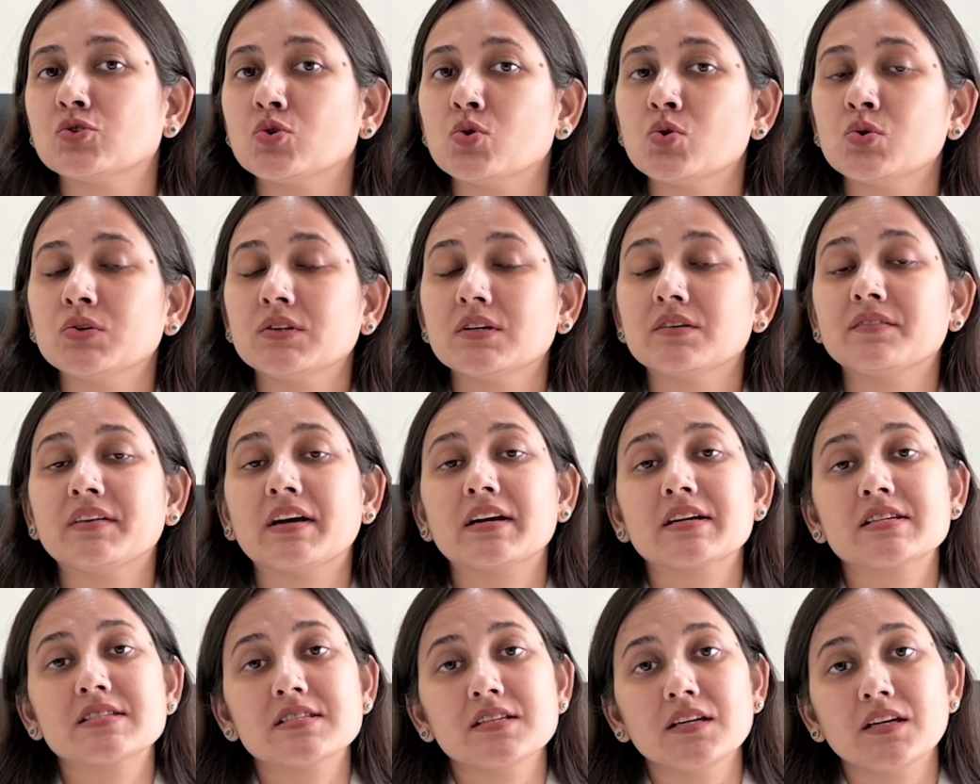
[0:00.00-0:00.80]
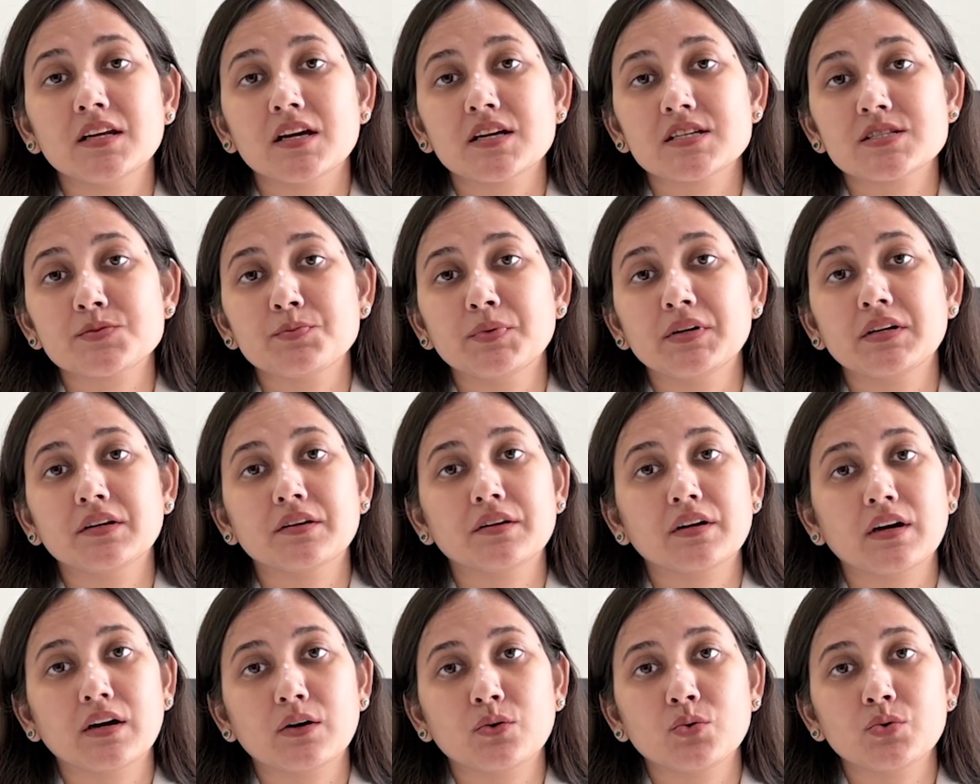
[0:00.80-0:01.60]
so the vaccine has been
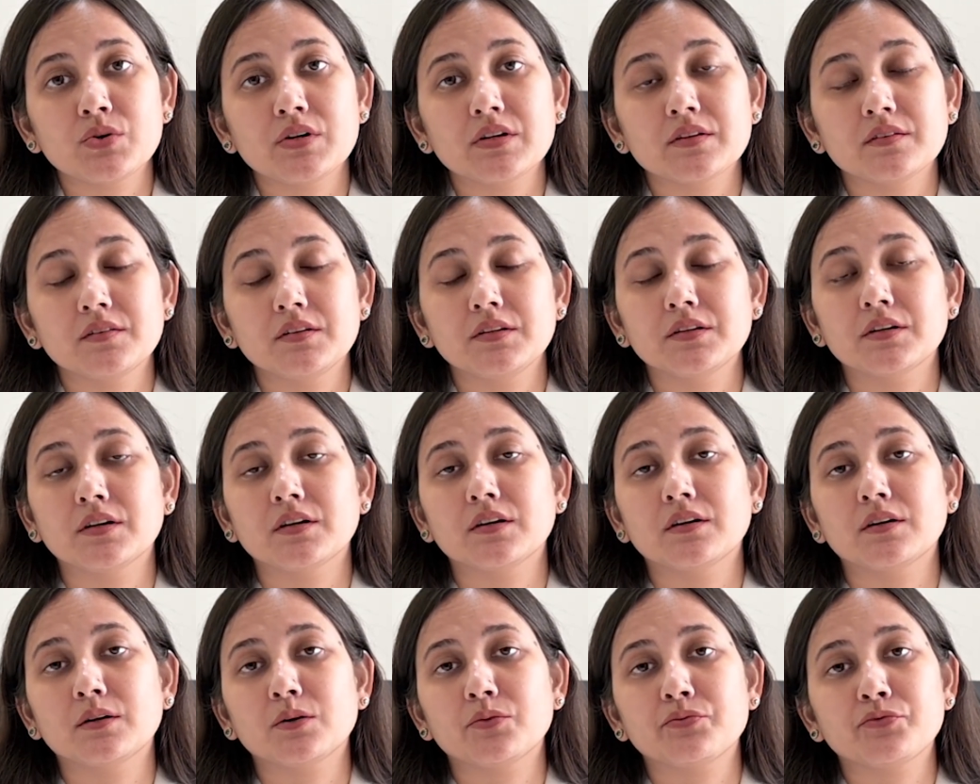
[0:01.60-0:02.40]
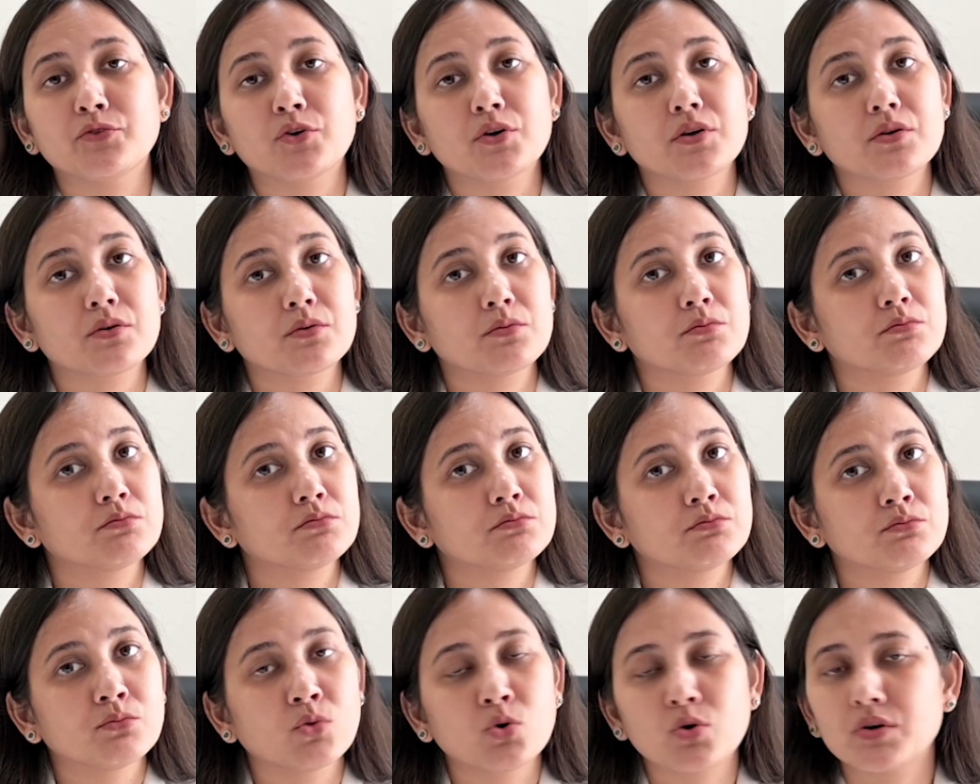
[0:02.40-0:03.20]
around uh, for
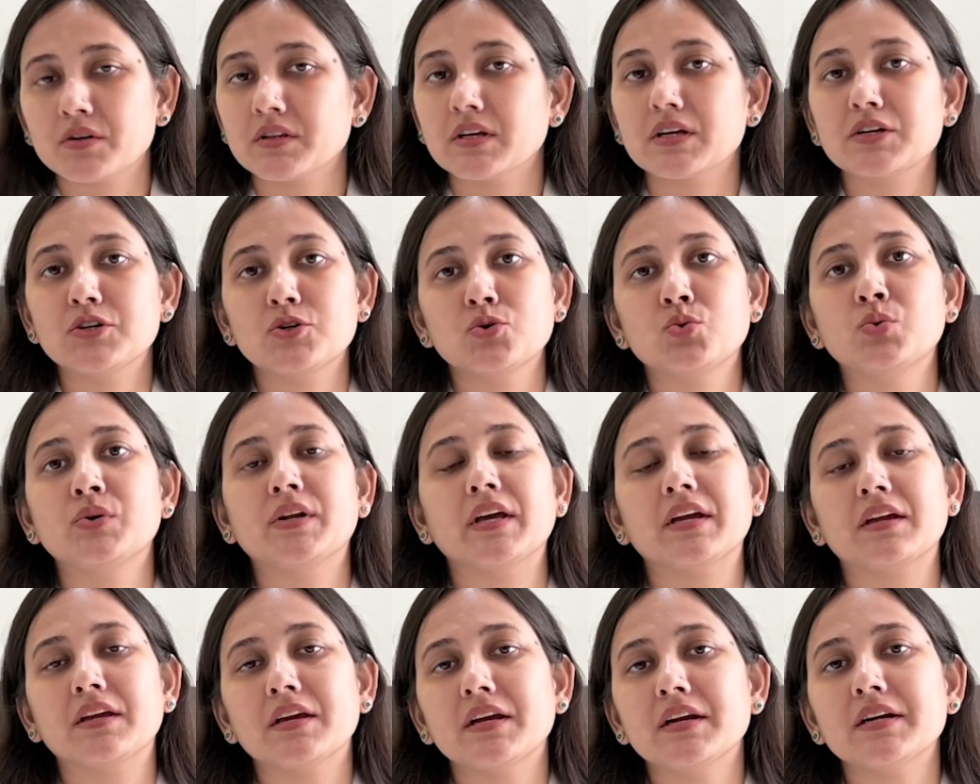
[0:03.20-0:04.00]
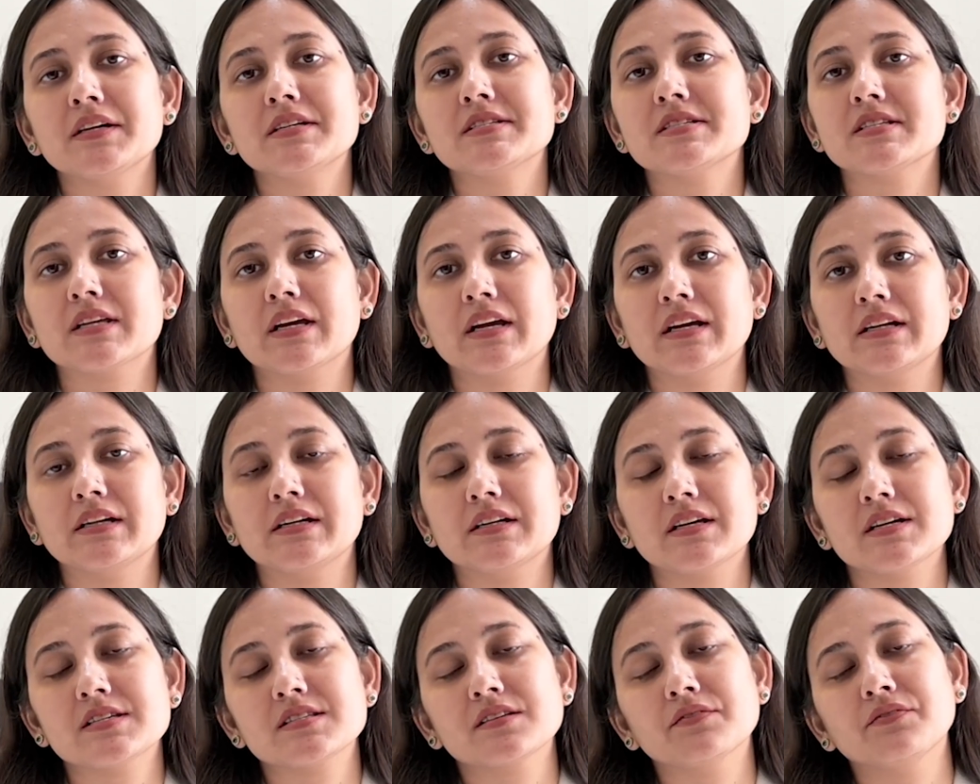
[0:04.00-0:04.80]
more than two decades
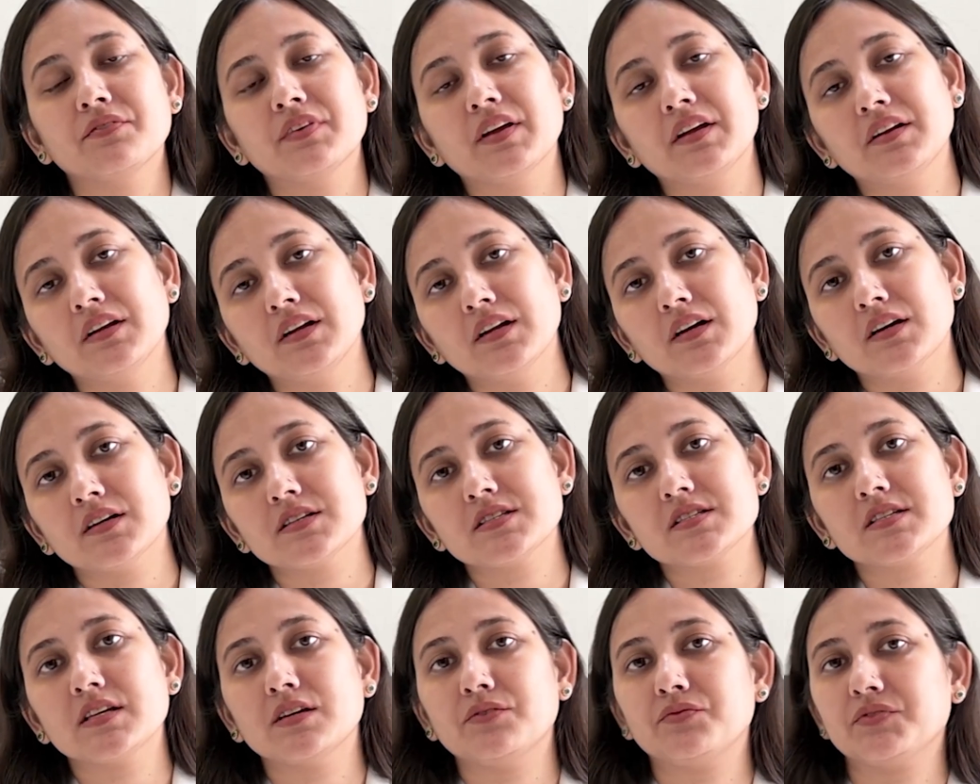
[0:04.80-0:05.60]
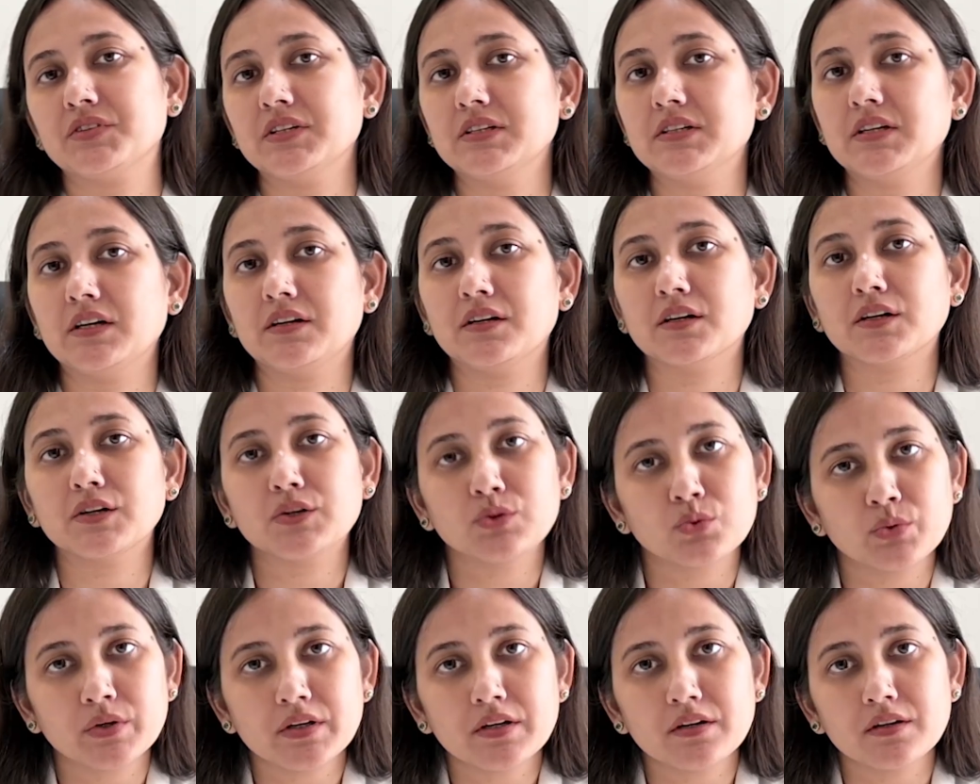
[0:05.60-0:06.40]
and it has a very large safety
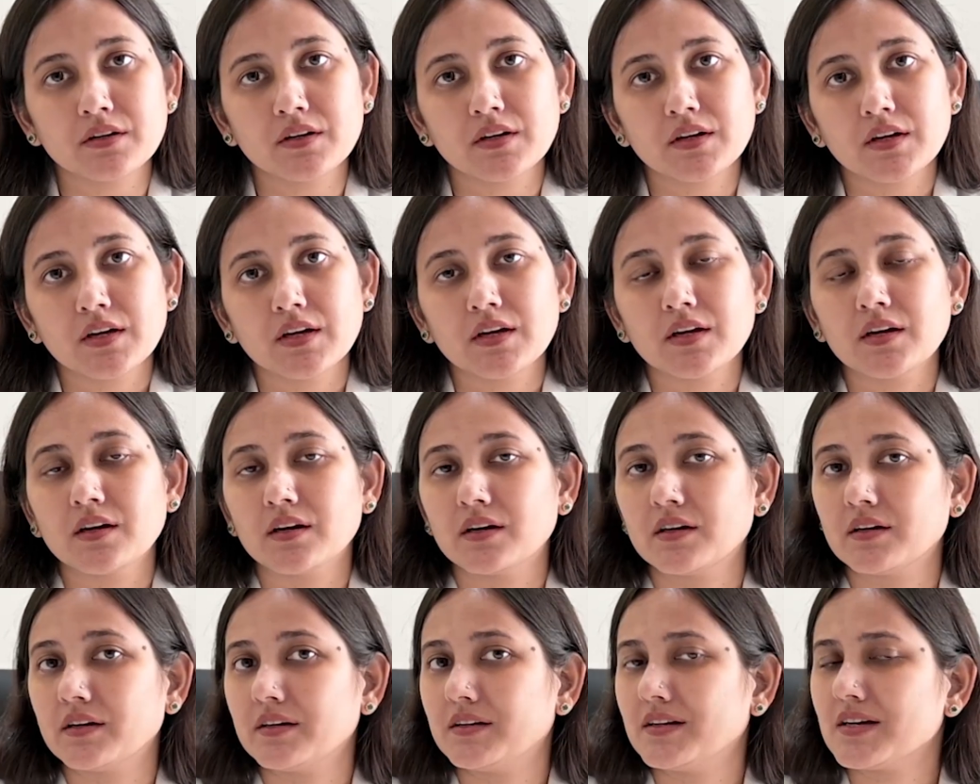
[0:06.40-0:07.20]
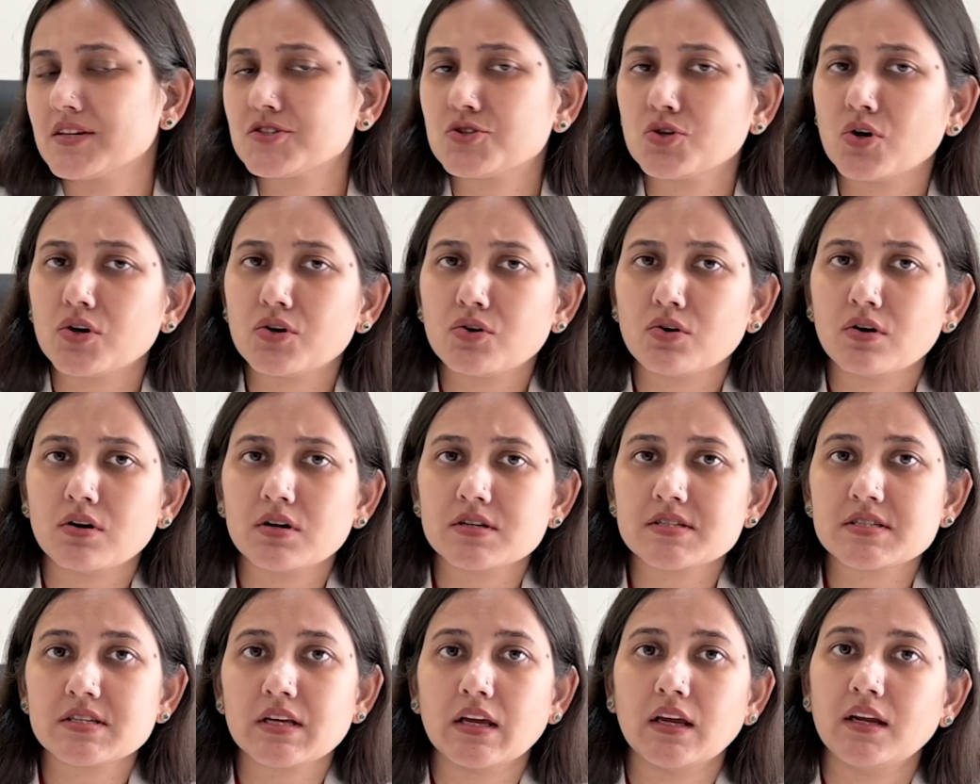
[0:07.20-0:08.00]
data to it uh, does not
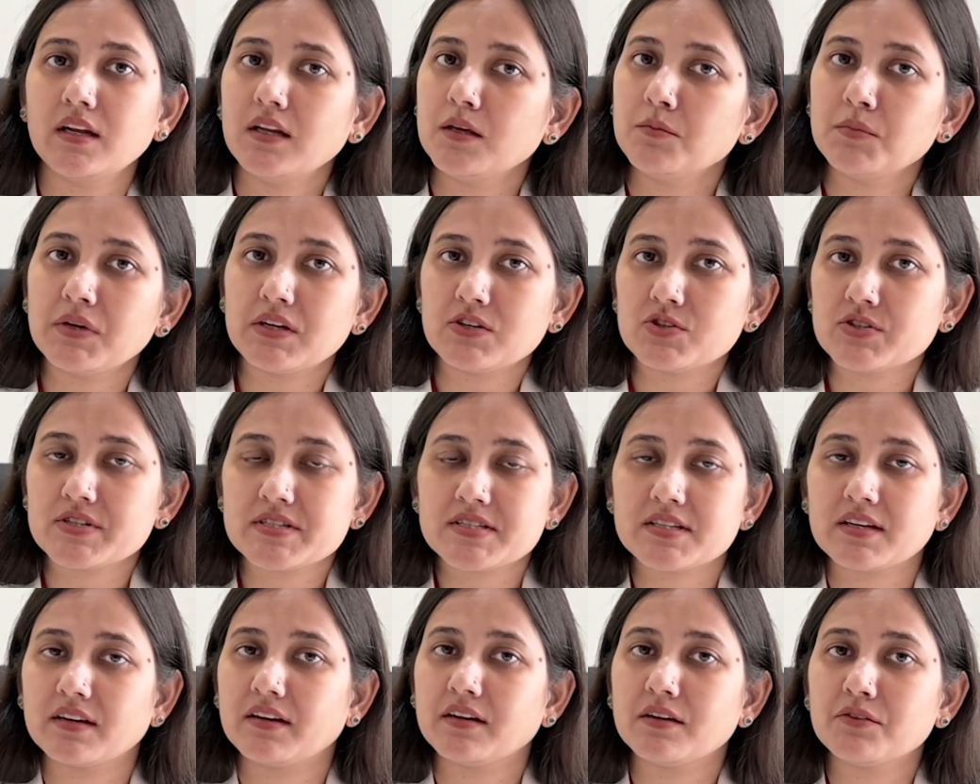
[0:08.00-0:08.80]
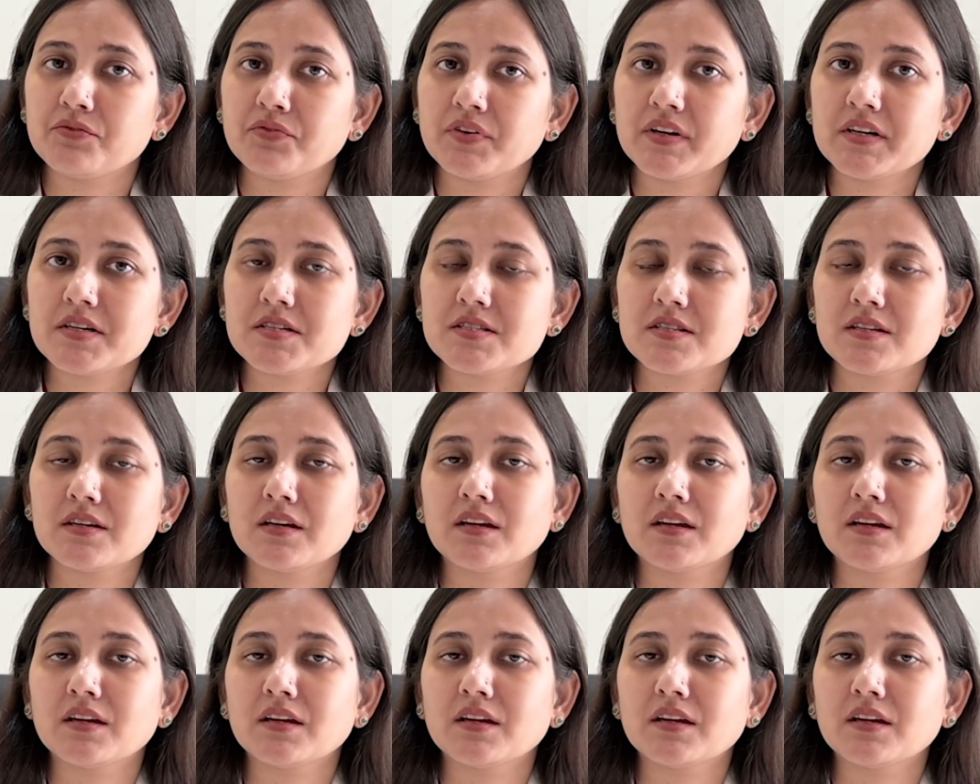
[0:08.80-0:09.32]
cause any major side effects.